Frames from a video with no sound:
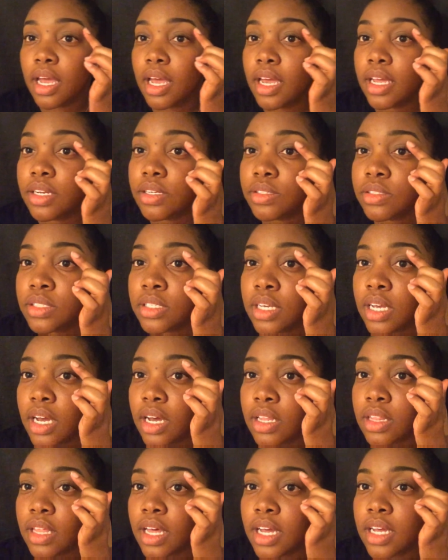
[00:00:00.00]
and you see
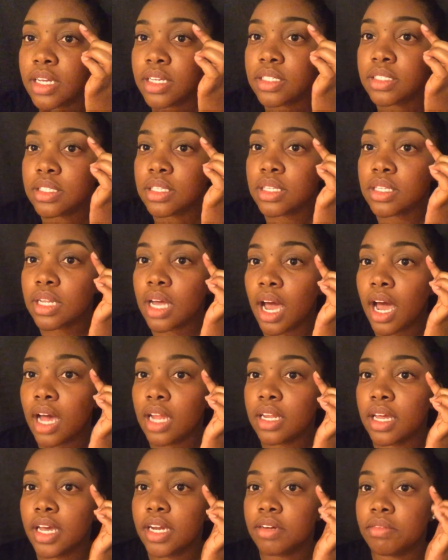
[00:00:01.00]
how that is
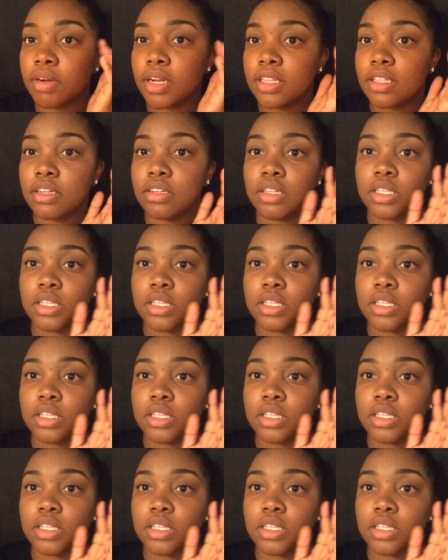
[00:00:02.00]
highlighted right there?